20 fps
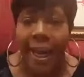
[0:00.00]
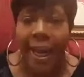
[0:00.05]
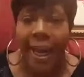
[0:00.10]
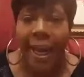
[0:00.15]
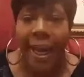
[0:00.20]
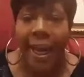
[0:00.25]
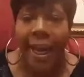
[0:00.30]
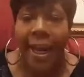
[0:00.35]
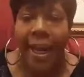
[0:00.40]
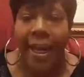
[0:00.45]

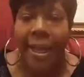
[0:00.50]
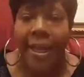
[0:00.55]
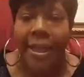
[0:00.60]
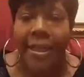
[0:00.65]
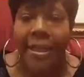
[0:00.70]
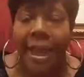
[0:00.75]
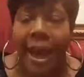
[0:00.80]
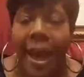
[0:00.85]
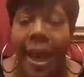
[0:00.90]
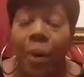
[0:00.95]

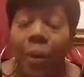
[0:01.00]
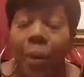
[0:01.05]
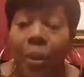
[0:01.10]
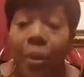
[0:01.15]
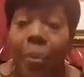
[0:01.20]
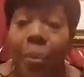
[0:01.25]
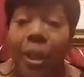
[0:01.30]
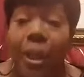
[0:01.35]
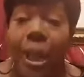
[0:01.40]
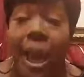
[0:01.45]
And I will
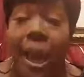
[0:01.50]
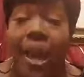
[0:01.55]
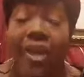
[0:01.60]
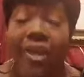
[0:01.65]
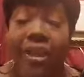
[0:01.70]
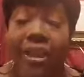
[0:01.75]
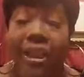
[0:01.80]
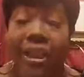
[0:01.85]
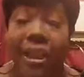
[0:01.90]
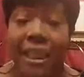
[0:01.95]
be
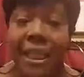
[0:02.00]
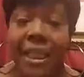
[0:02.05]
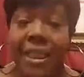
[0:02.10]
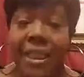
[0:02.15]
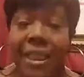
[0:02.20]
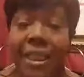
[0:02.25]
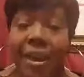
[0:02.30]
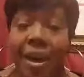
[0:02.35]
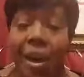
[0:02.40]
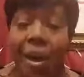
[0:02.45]
actually
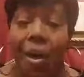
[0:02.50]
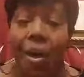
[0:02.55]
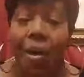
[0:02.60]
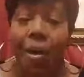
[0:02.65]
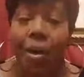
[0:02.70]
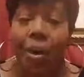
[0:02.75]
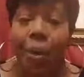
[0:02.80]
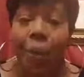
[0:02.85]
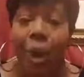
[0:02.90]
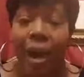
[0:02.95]
teaching
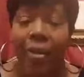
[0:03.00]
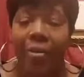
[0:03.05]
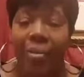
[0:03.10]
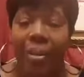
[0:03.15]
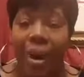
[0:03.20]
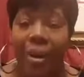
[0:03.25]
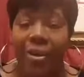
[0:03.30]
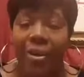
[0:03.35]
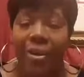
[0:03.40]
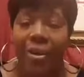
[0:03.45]
all the Wife
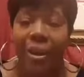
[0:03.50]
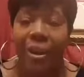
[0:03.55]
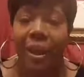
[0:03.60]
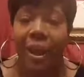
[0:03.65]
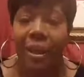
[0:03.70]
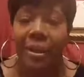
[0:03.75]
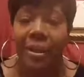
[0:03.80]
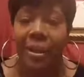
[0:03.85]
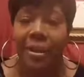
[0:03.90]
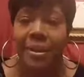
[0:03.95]
Master
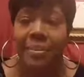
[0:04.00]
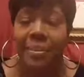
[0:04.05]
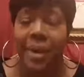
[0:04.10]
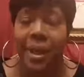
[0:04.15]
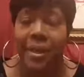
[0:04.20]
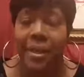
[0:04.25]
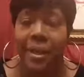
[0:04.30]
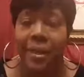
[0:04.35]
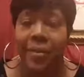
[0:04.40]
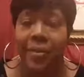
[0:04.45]
classes
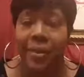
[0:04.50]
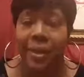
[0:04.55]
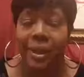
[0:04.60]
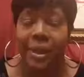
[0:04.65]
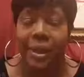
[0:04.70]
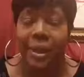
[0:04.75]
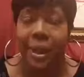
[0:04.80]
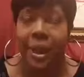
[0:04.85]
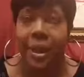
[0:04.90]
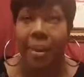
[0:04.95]
myself this
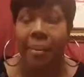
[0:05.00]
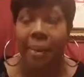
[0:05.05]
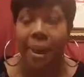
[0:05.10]
time.